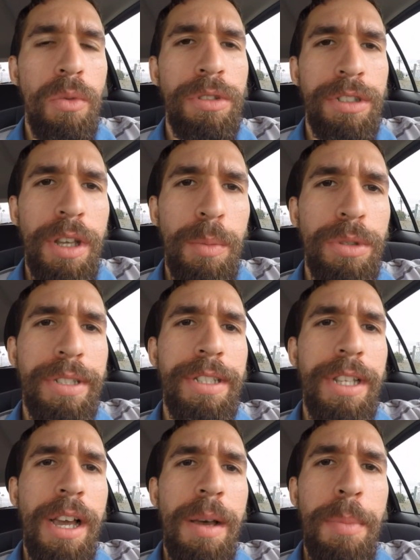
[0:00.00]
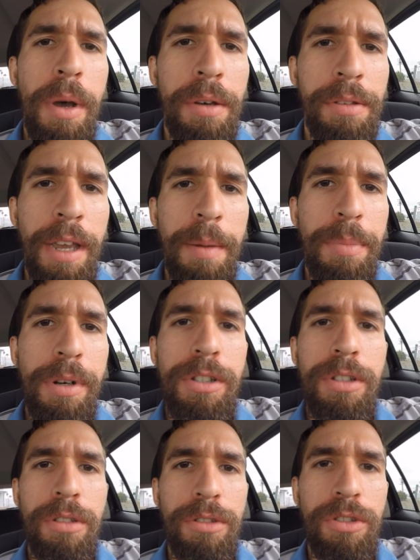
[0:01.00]
What's up, online
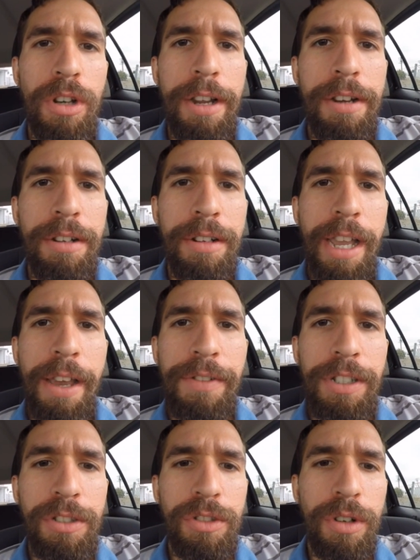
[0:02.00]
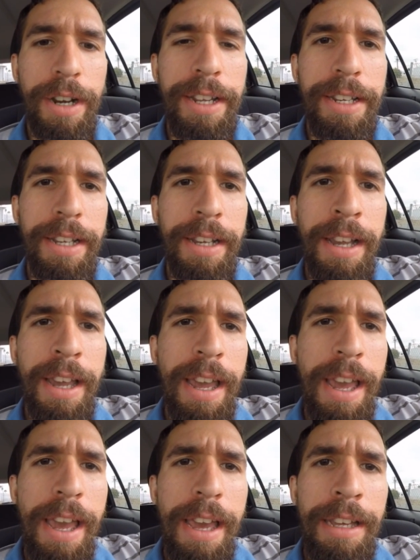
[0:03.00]
personal trainer Kevin Drake,
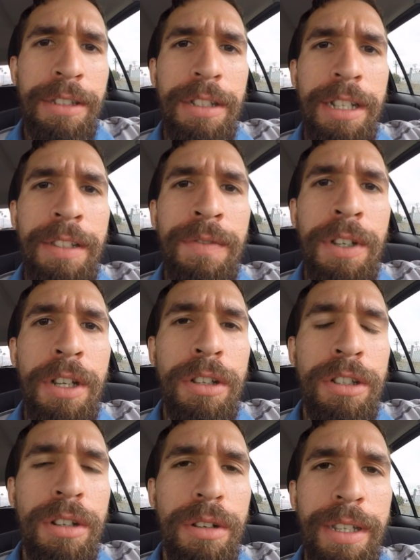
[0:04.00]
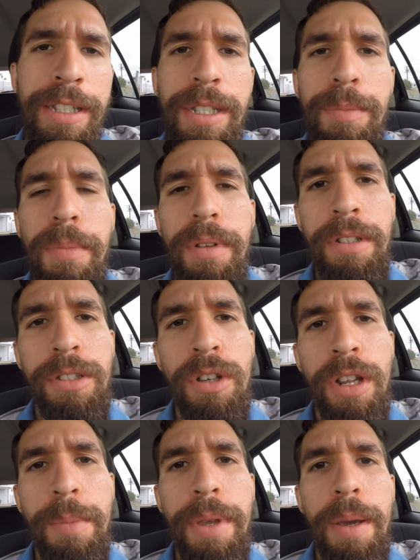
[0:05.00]
and today's video is
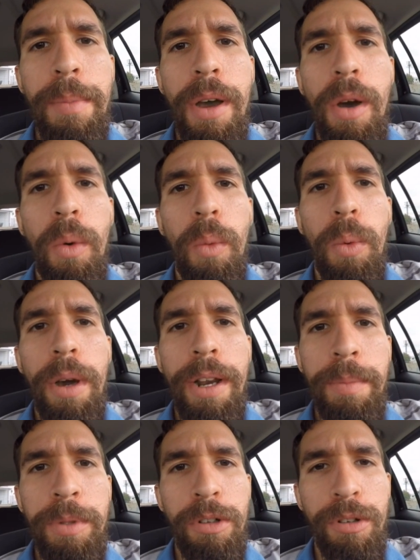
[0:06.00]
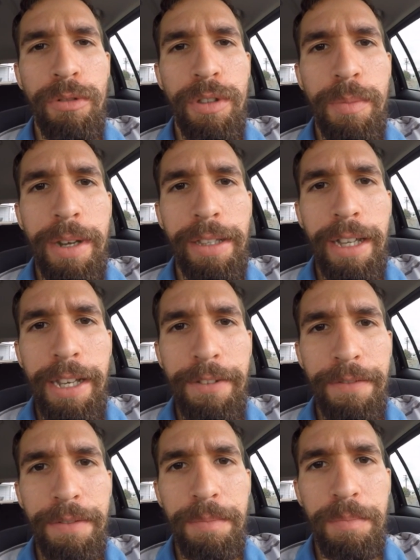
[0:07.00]
going to be about what I'm doing with my life.
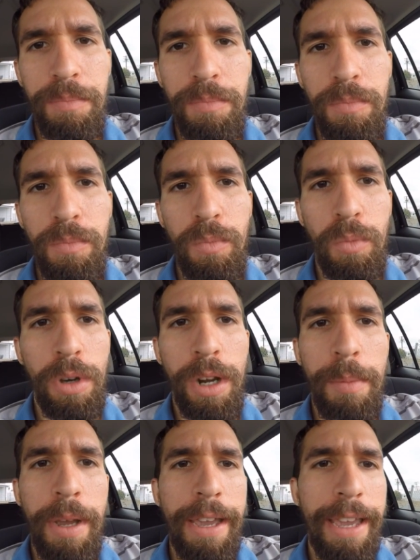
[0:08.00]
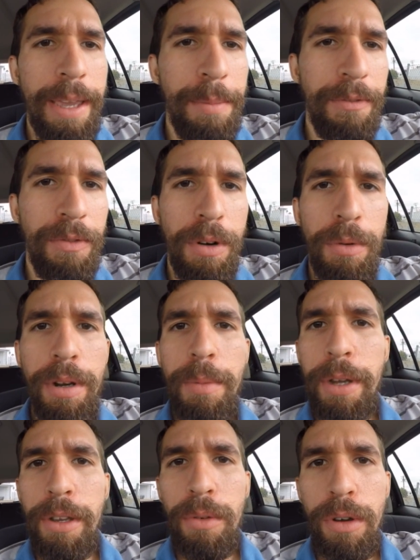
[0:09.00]
What am I aiming for? What
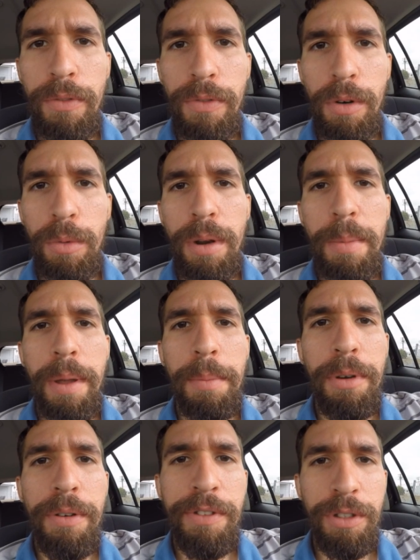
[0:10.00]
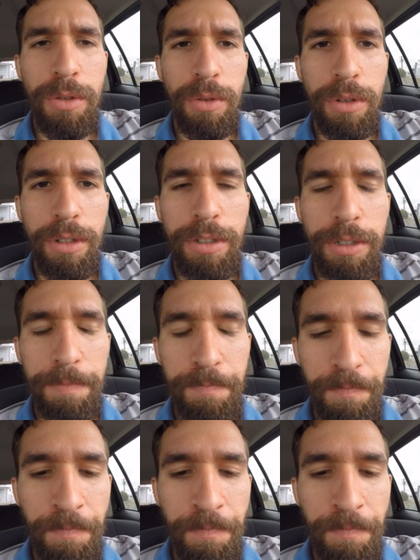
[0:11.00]
am I going for? What am I moving towards?